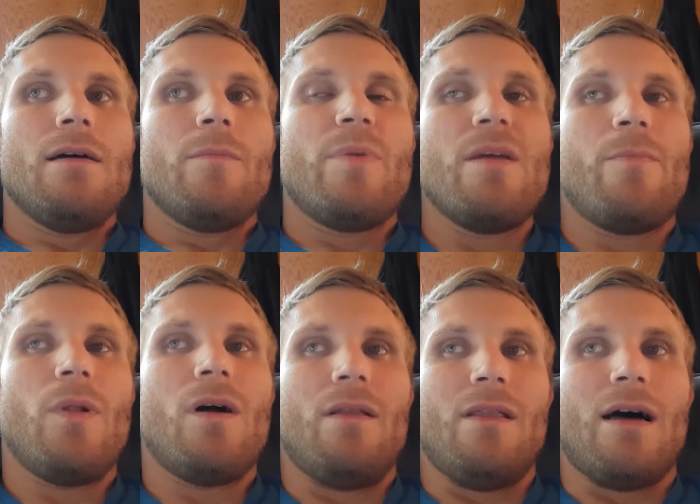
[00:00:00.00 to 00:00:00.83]
People
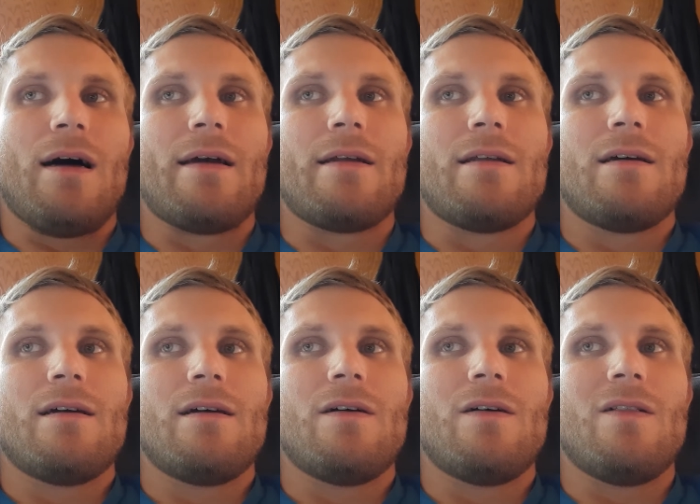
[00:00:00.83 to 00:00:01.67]
online
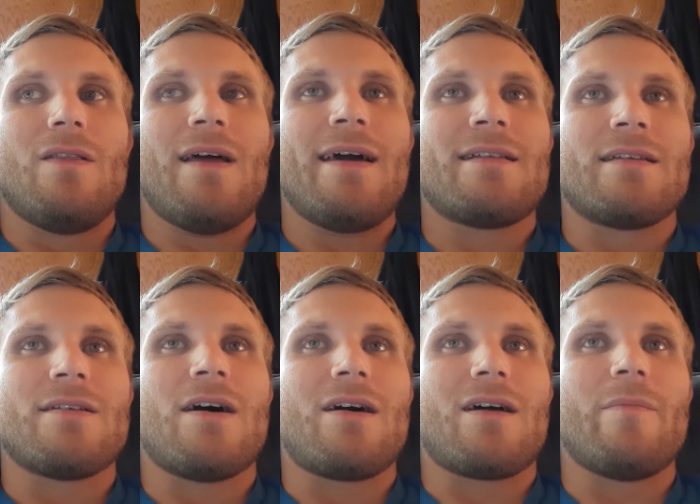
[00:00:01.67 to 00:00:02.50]
like to
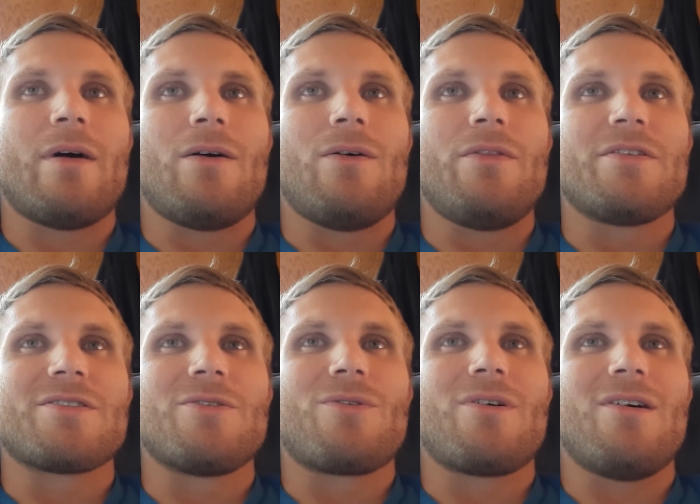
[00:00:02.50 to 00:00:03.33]
talk about the
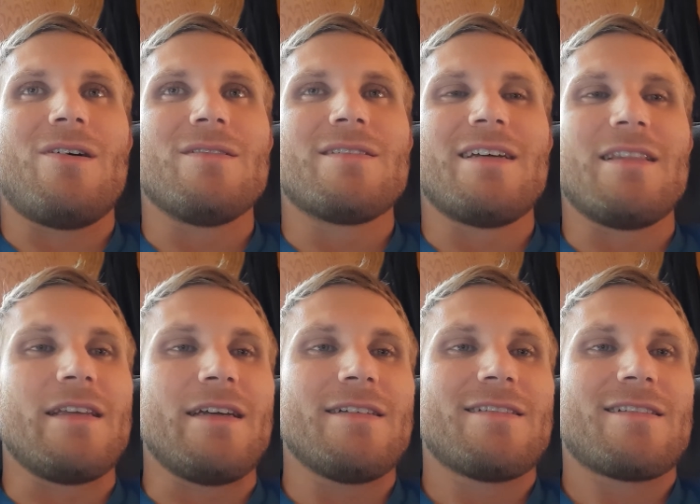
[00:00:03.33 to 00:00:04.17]
so-called
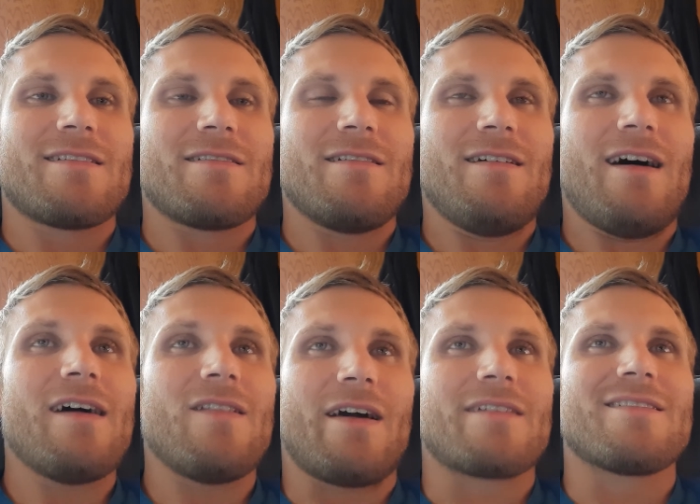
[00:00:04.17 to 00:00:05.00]
elites. I
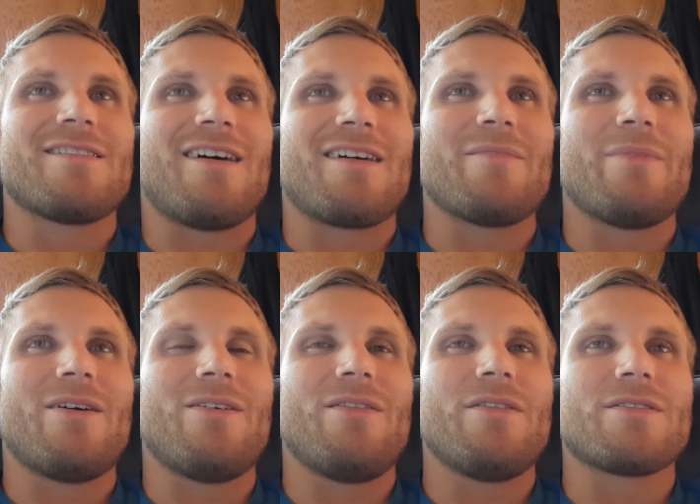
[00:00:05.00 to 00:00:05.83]
like to talk
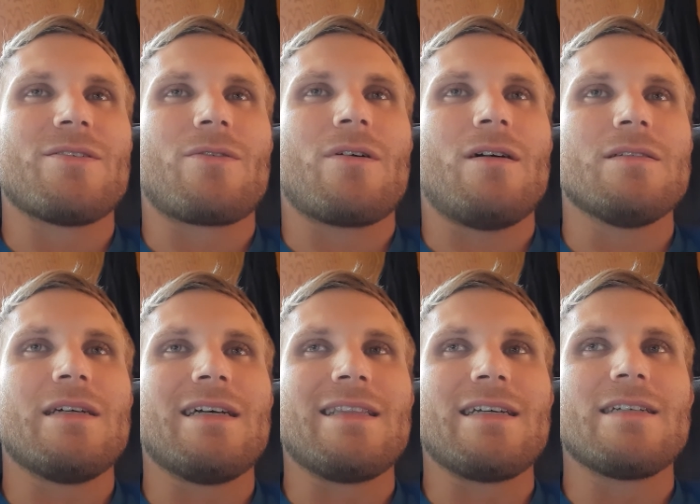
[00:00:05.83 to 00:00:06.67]
about the so-called
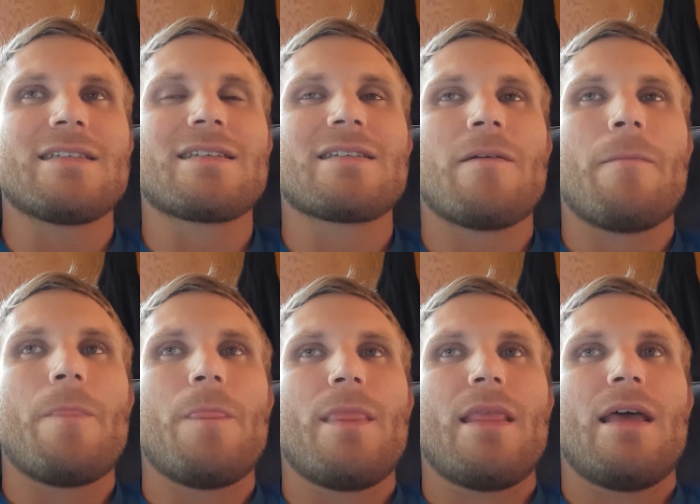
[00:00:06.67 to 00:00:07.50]
elites.
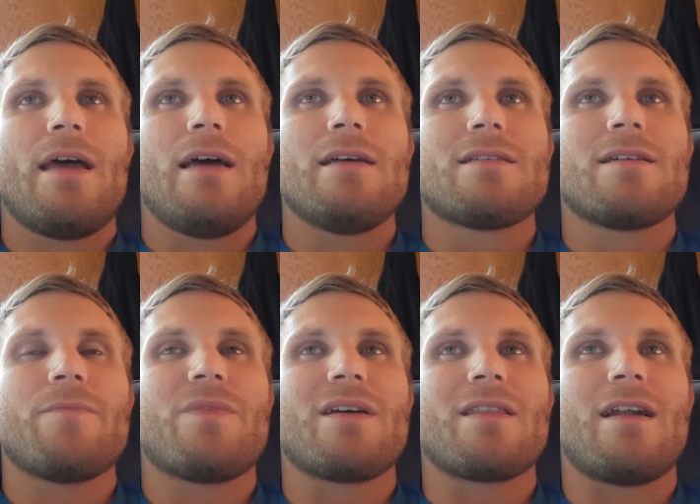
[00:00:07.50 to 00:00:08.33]

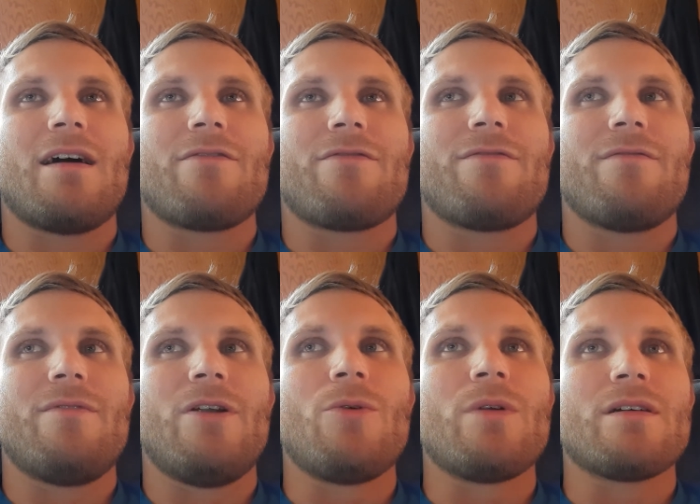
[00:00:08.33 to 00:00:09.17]
Something that I've
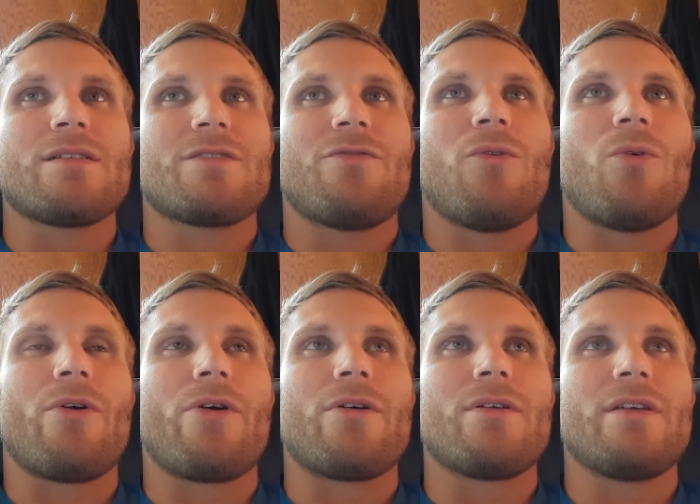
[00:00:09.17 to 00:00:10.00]
noticed
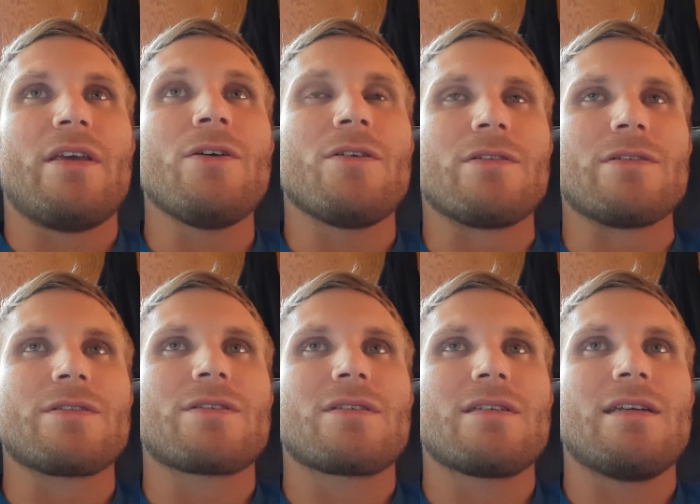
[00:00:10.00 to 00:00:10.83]
for
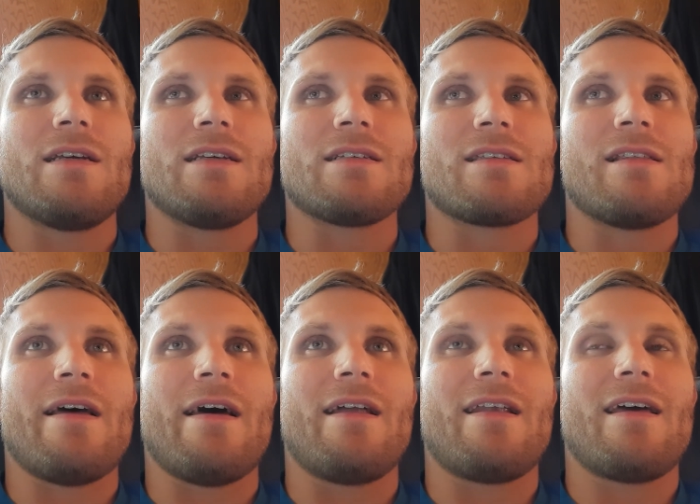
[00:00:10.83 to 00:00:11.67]
years is
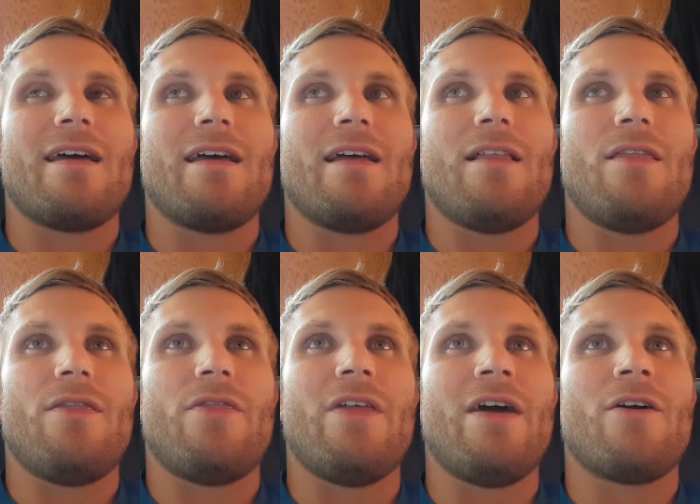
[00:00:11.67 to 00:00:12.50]
that
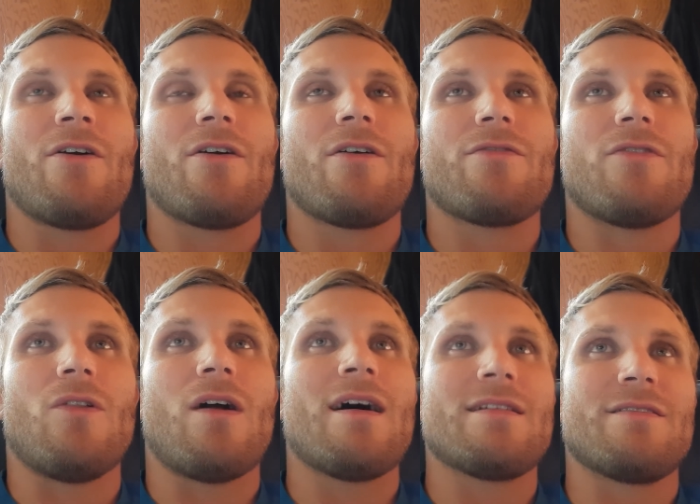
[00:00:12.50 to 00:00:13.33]
their
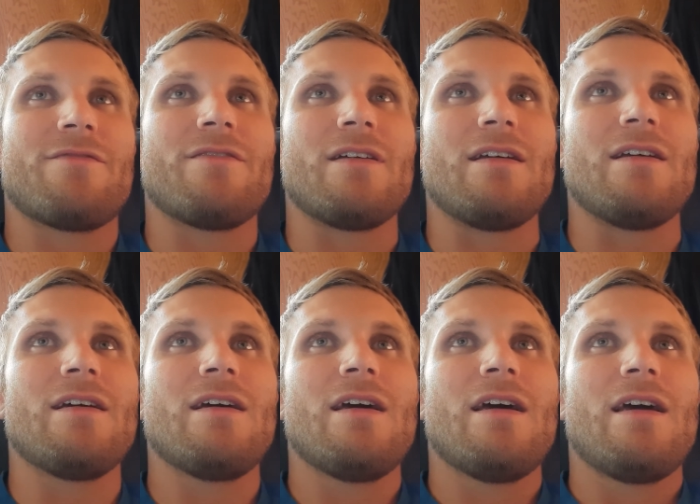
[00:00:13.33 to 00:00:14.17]
philosophy